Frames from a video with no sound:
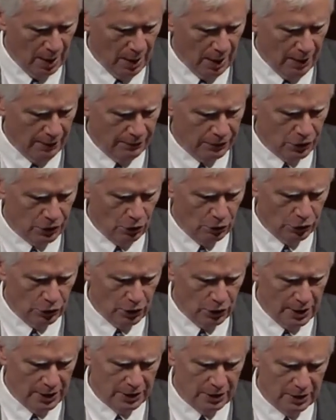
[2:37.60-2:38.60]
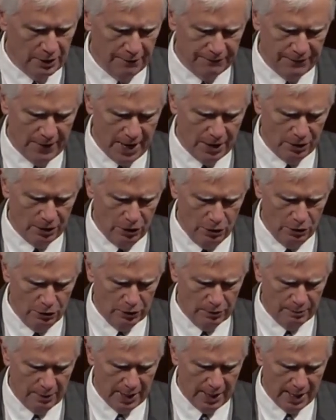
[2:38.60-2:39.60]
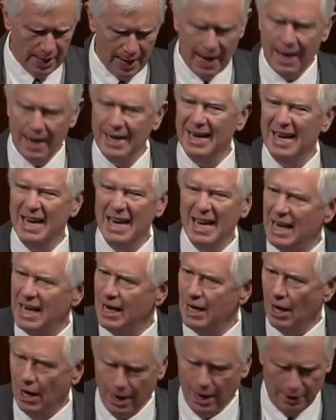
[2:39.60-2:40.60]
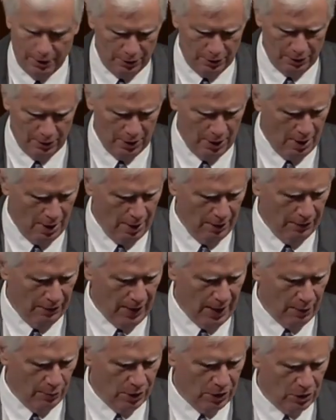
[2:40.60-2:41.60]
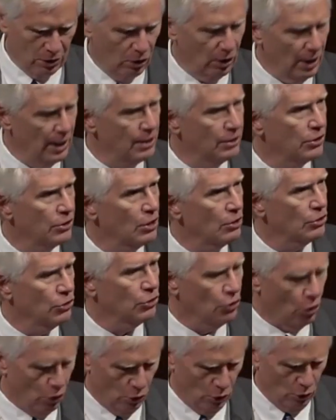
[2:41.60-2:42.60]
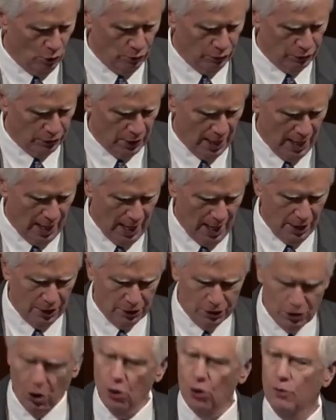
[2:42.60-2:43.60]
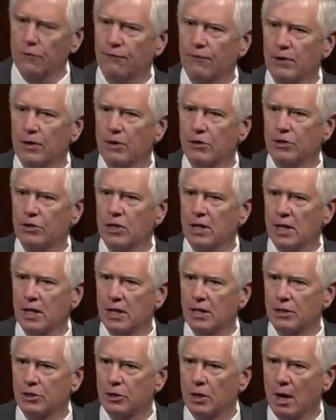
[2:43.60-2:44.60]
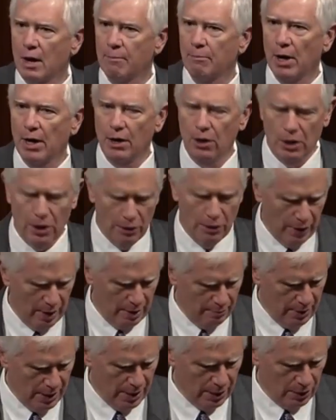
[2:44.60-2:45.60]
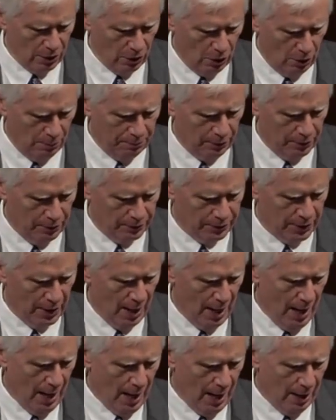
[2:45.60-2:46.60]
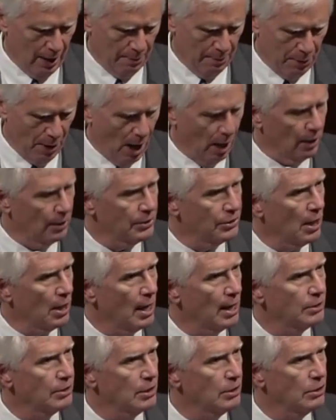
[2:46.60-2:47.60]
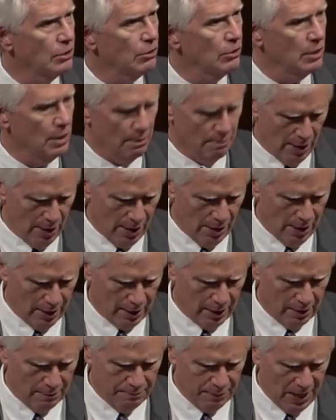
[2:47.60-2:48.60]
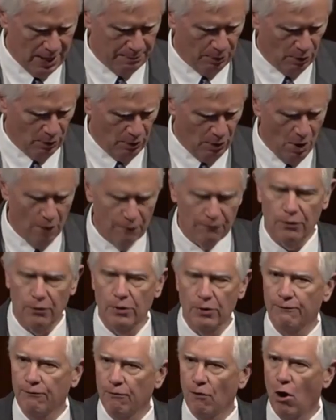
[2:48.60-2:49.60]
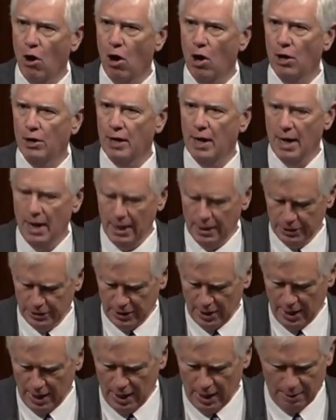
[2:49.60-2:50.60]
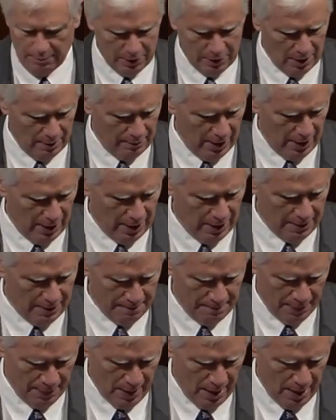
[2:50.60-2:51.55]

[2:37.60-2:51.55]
If socialists and the fake news media had any honor, they would cleanse their souls and atone for their sins by uttering mea culpas and apologizing to the American people for the fraud and scam committed.